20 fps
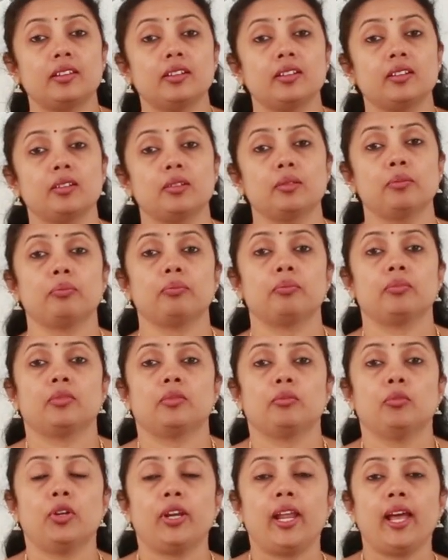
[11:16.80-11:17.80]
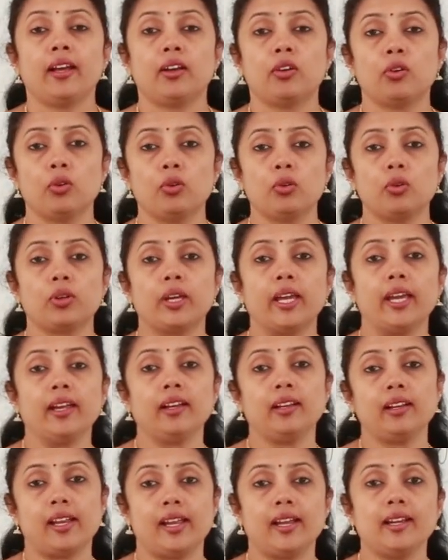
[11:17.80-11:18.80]
the Monaco
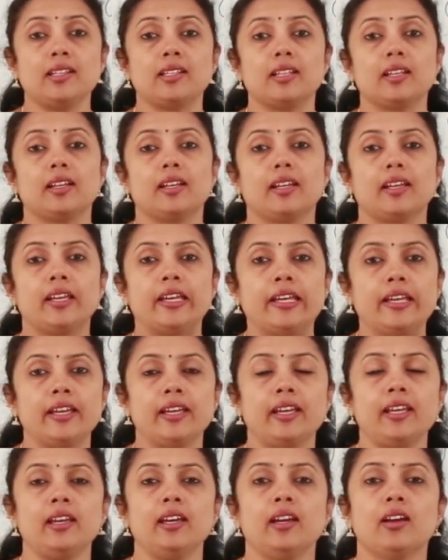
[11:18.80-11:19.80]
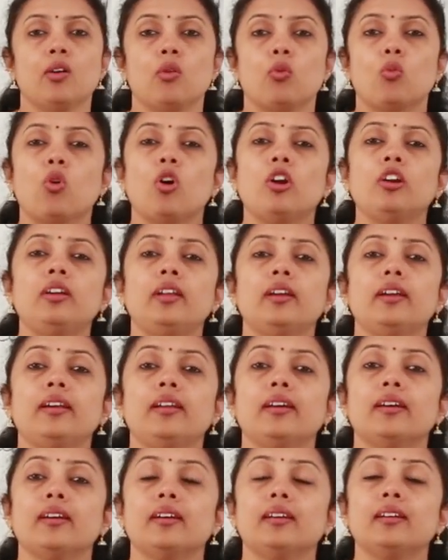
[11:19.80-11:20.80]
kinglet, he wanted
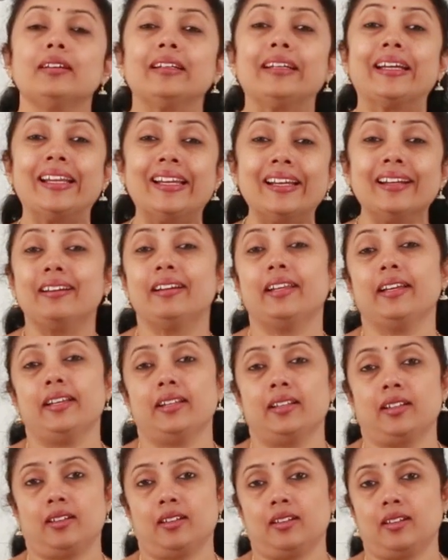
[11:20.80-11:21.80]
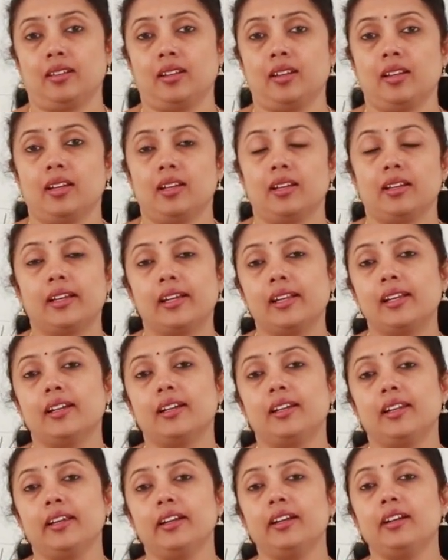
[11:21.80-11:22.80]
a guillotine,
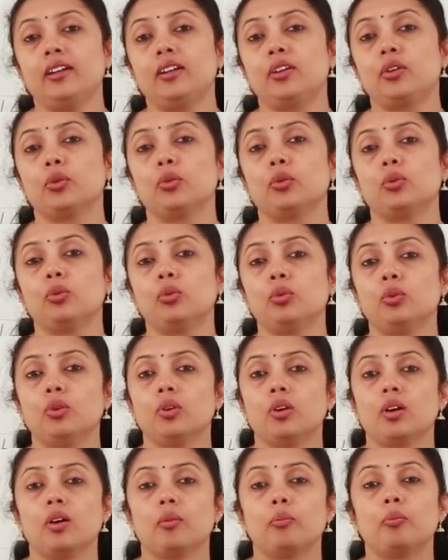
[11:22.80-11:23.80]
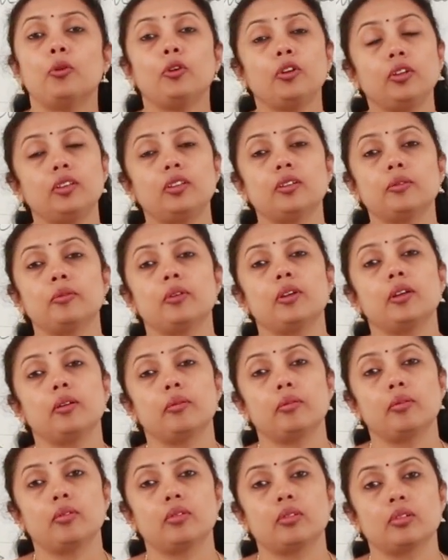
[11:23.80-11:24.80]
guillotine to put the
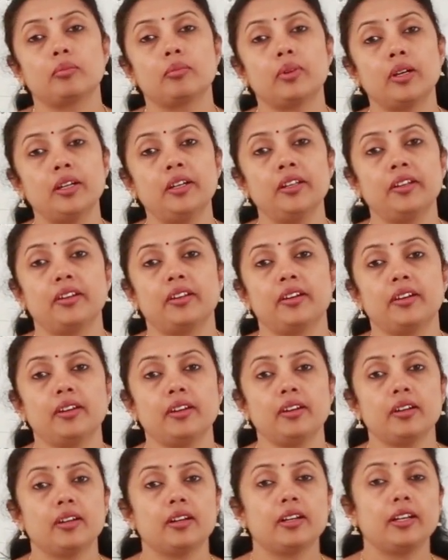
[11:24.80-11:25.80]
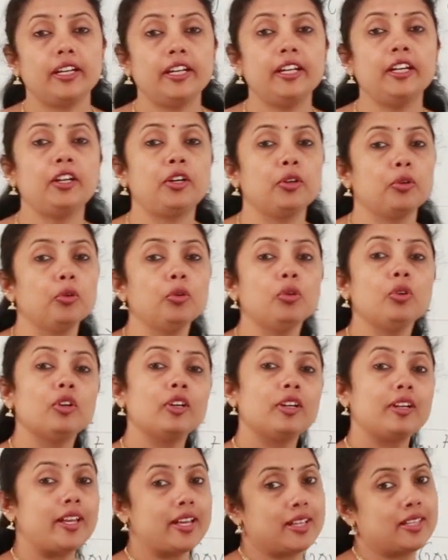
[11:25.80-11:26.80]
uh, murderer into
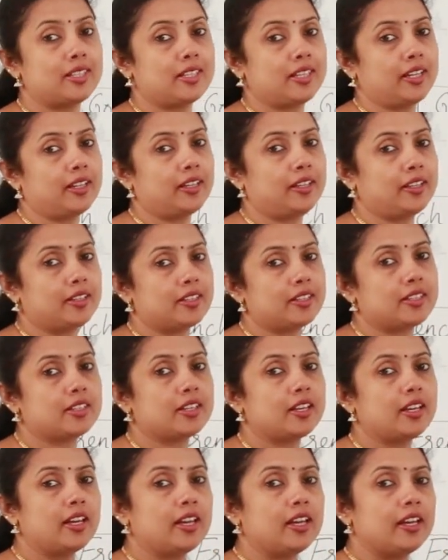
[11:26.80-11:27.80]
death sentence.